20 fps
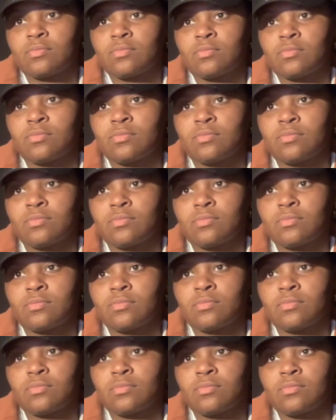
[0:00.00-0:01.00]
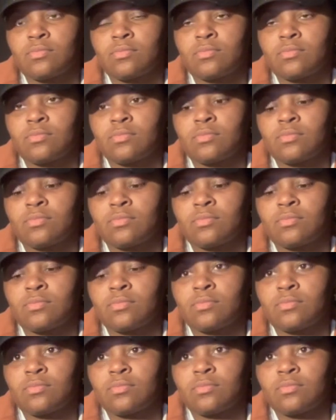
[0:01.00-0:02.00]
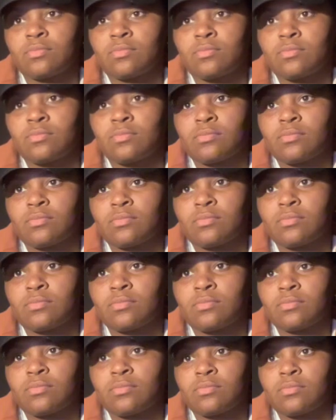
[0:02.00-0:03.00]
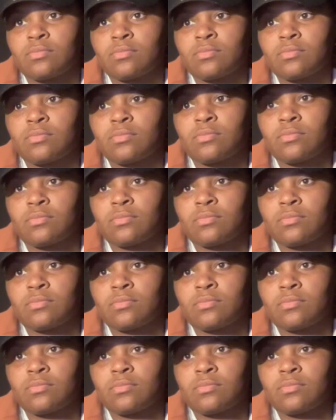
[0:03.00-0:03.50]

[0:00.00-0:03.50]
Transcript: (not speaking)